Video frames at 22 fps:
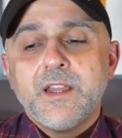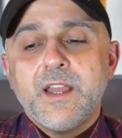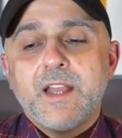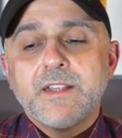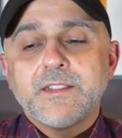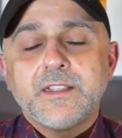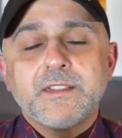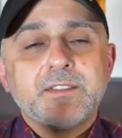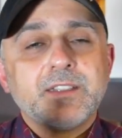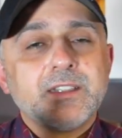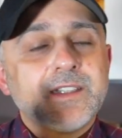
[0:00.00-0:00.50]

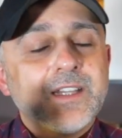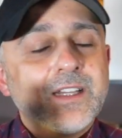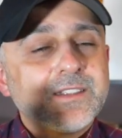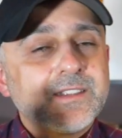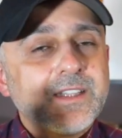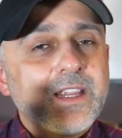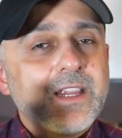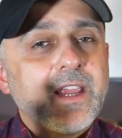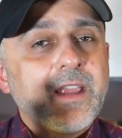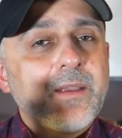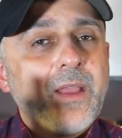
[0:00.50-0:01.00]
As I said, it's
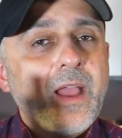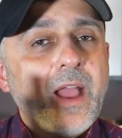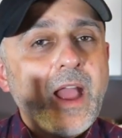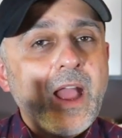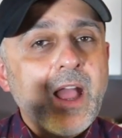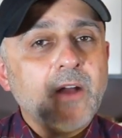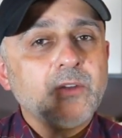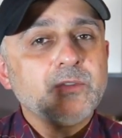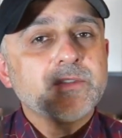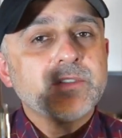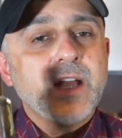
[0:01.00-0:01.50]
a
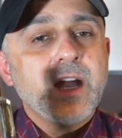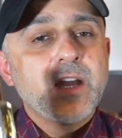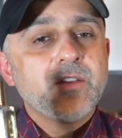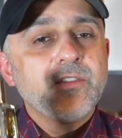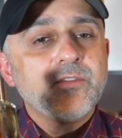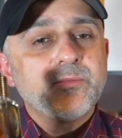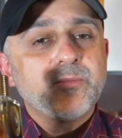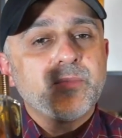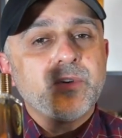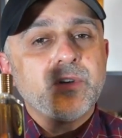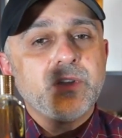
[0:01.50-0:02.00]
house out
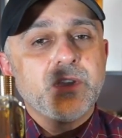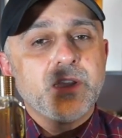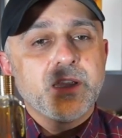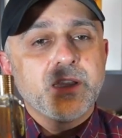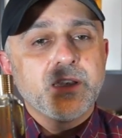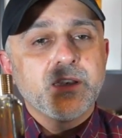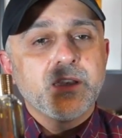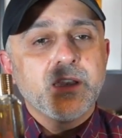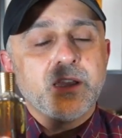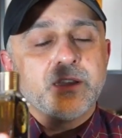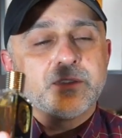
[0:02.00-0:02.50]
of Berlin.